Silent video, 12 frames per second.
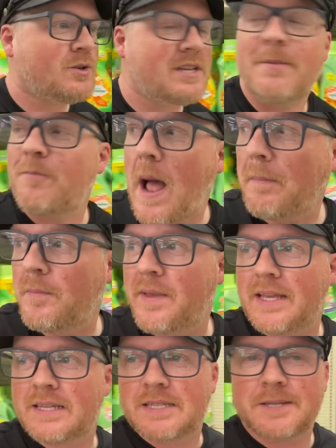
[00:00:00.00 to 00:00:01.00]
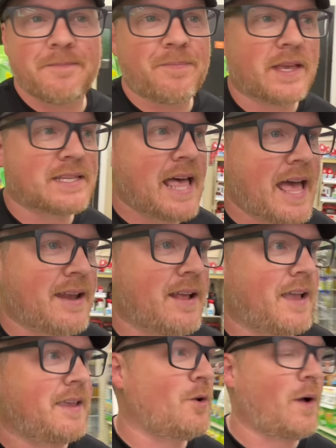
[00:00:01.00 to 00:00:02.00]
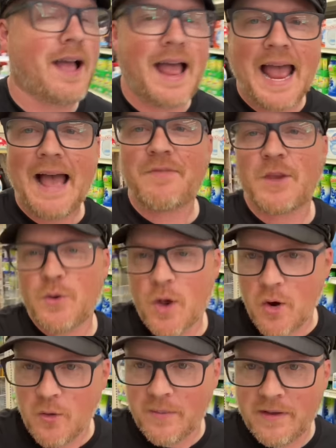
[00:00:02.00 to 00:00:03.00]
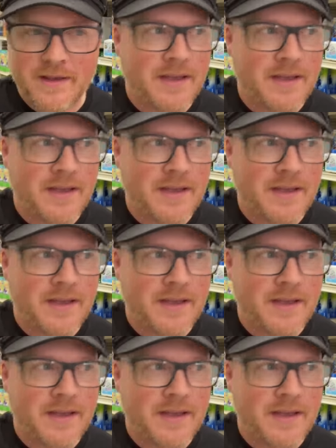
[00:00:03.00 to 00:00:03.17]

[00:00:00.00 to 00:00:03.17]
See, the problem is, is that, you know, I, I have the new home